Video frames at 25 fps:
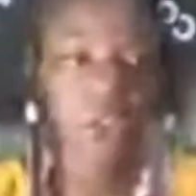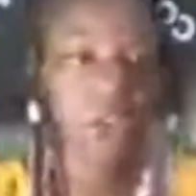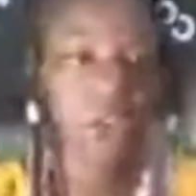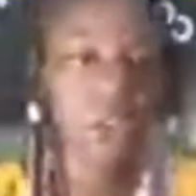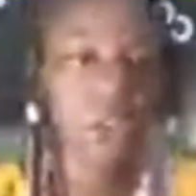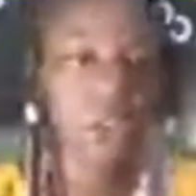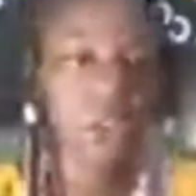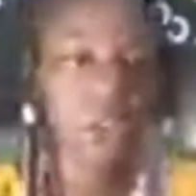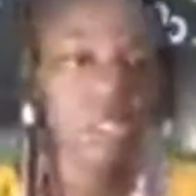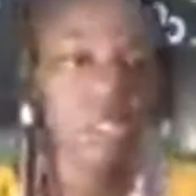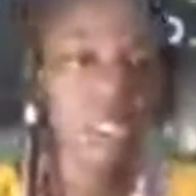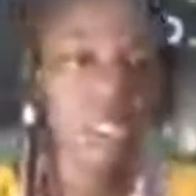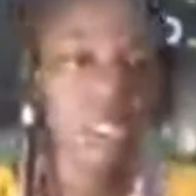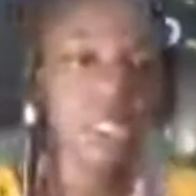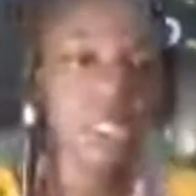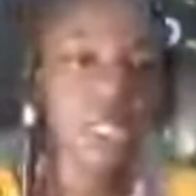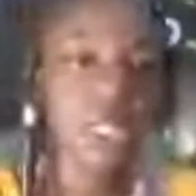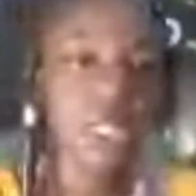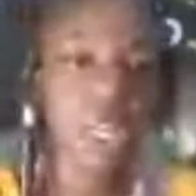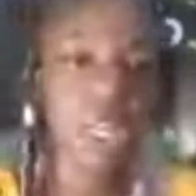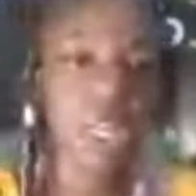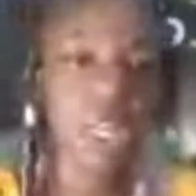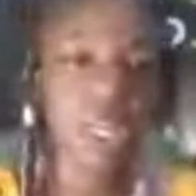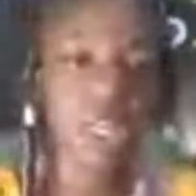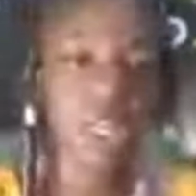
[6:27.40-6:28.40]
and he
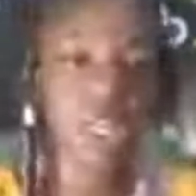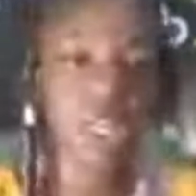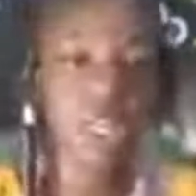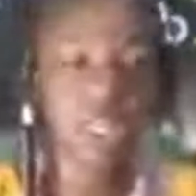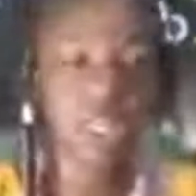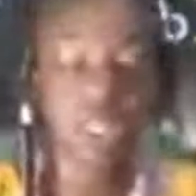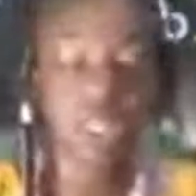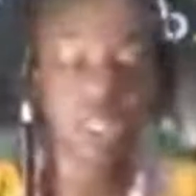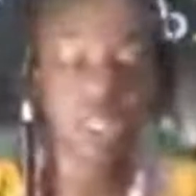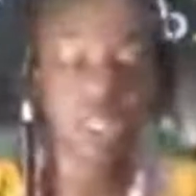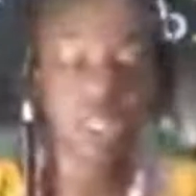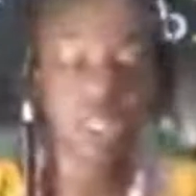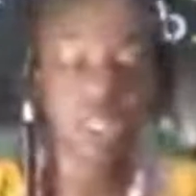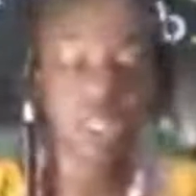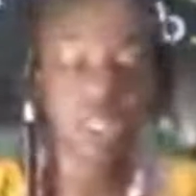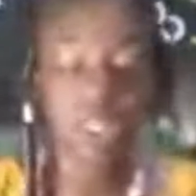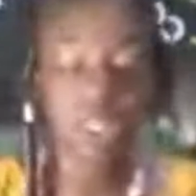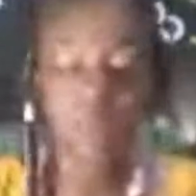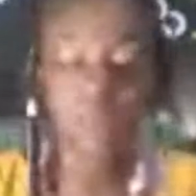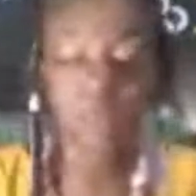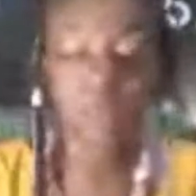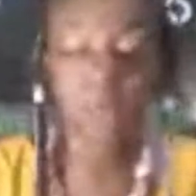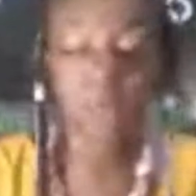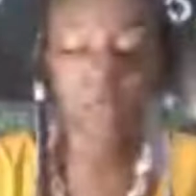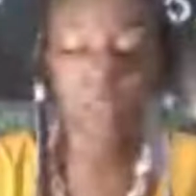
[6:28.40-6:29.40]
is coming in the
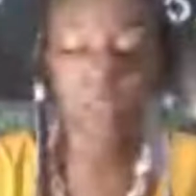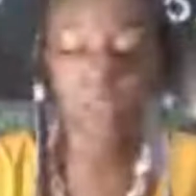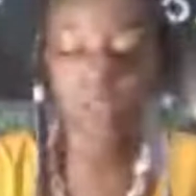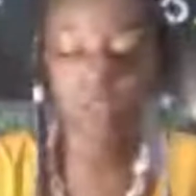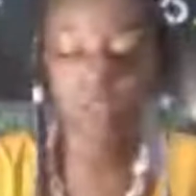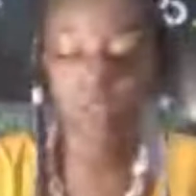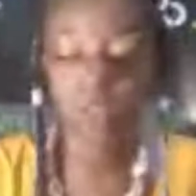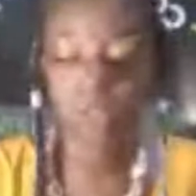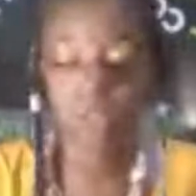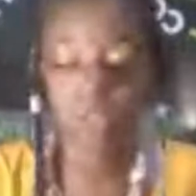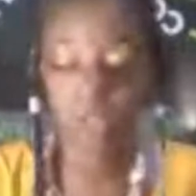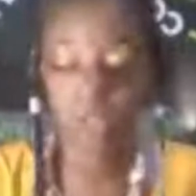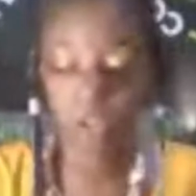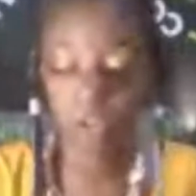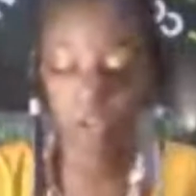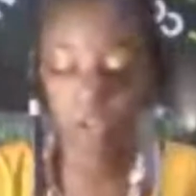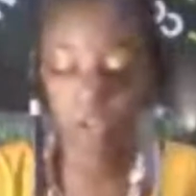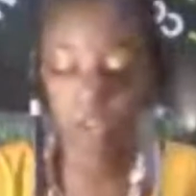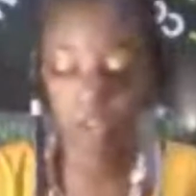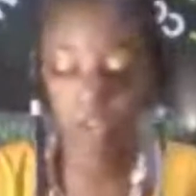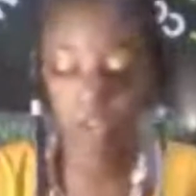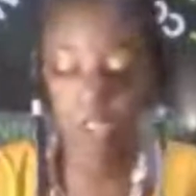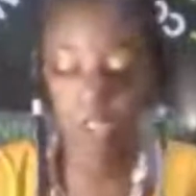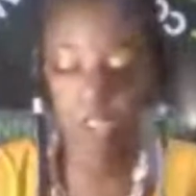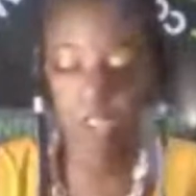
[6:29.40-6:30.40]
studio. So let's
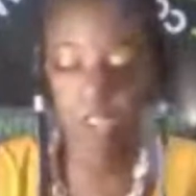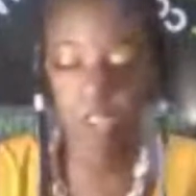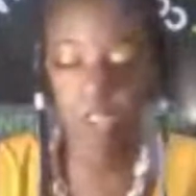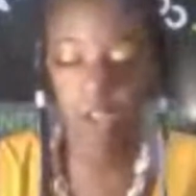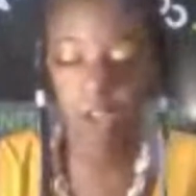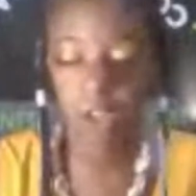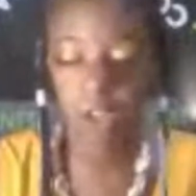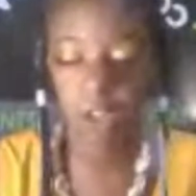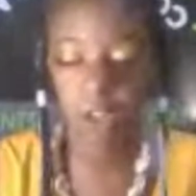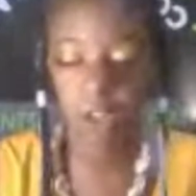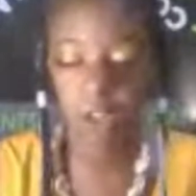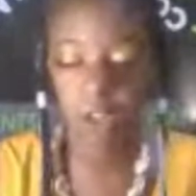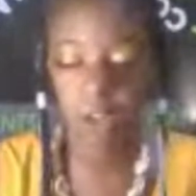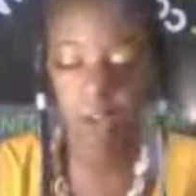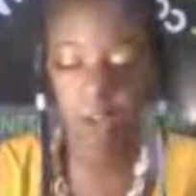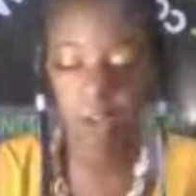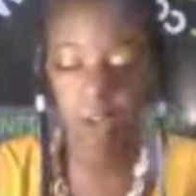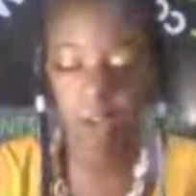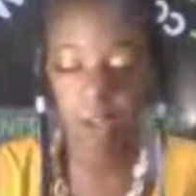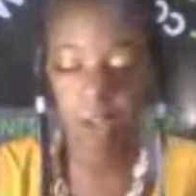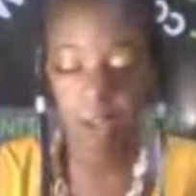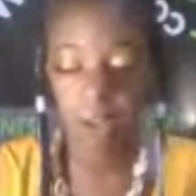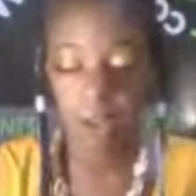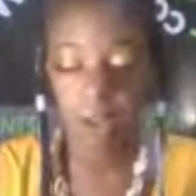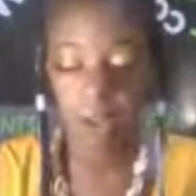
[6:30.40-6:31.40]
call
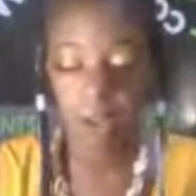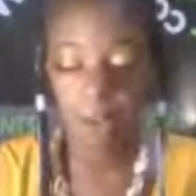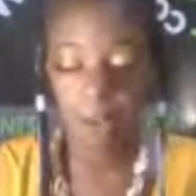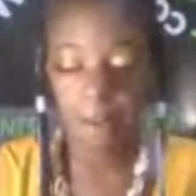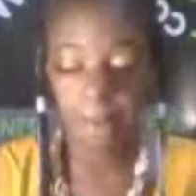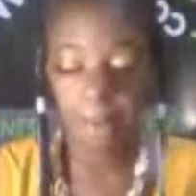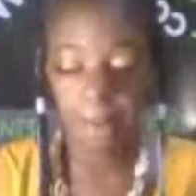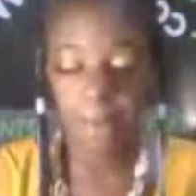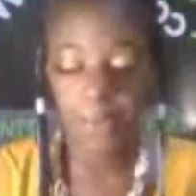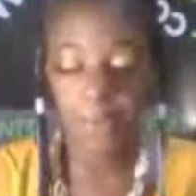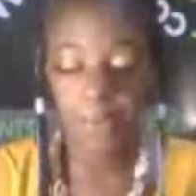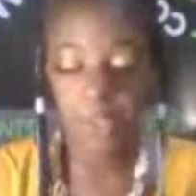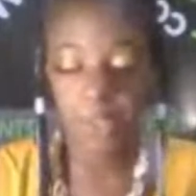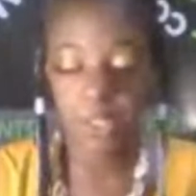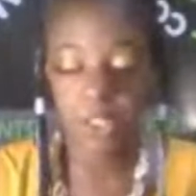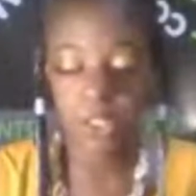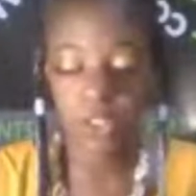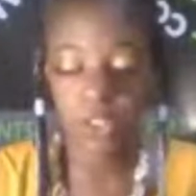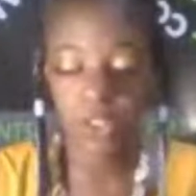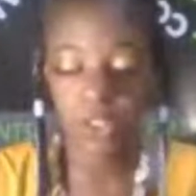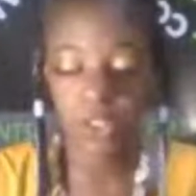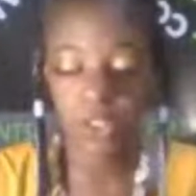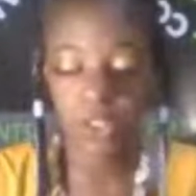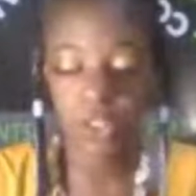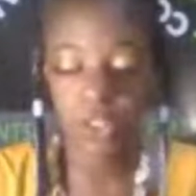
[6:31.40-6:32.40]
Mr.
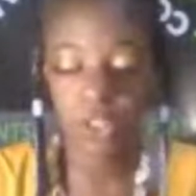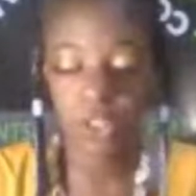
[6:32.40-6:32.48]
Joseph.